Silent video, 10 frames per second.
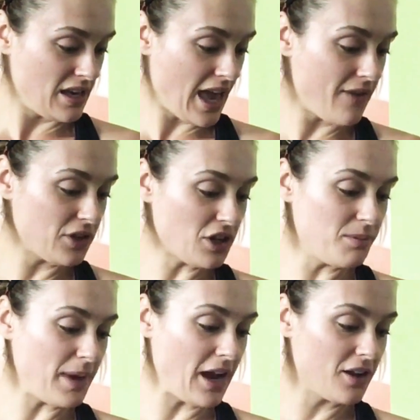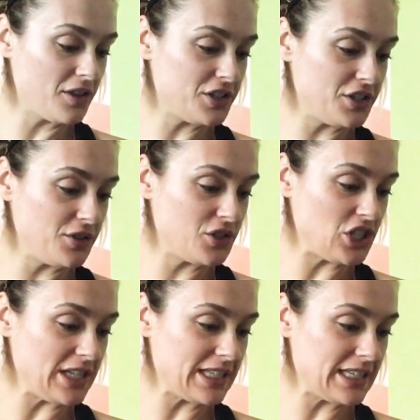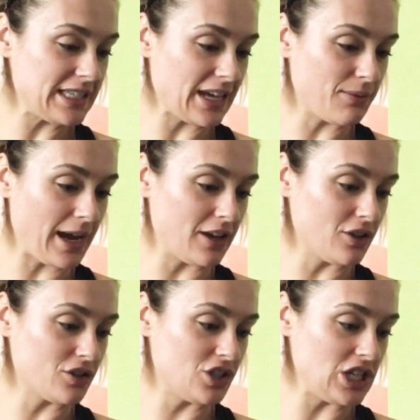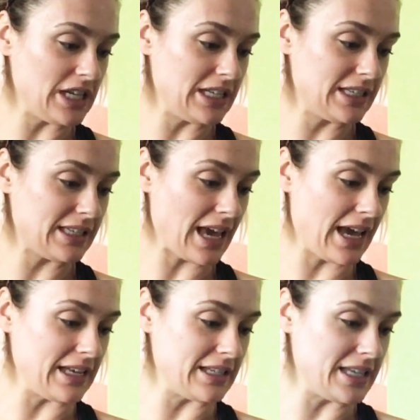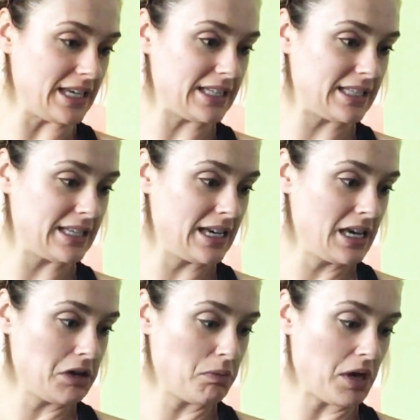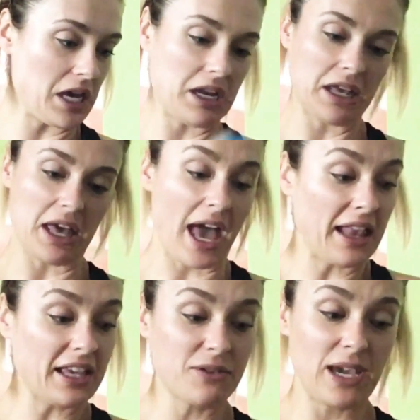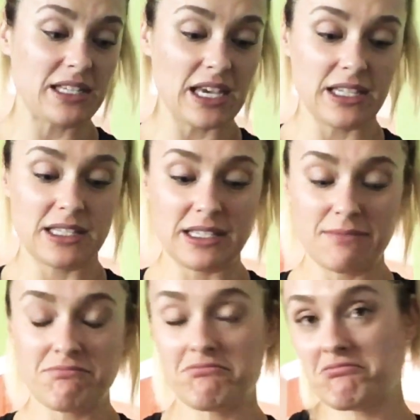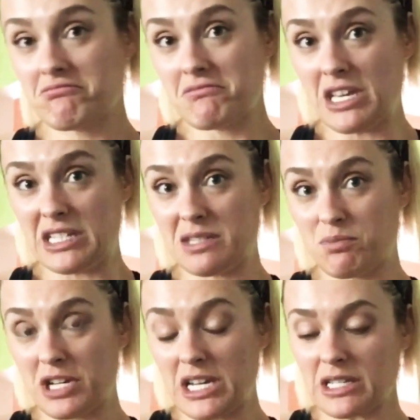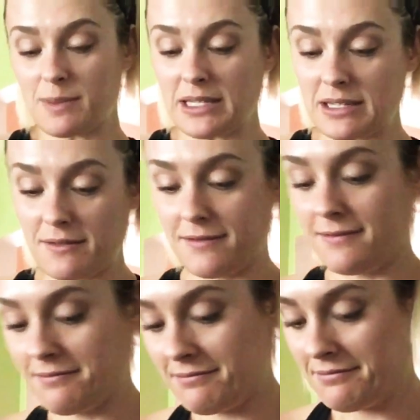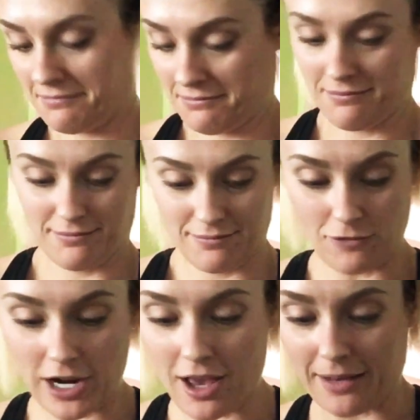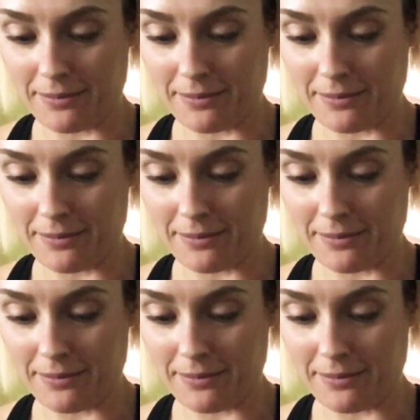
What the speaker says: haven't compared the 2 cheeses, like regular cheese and this, but I like the way it tastes. It's pretty inexpensive. Right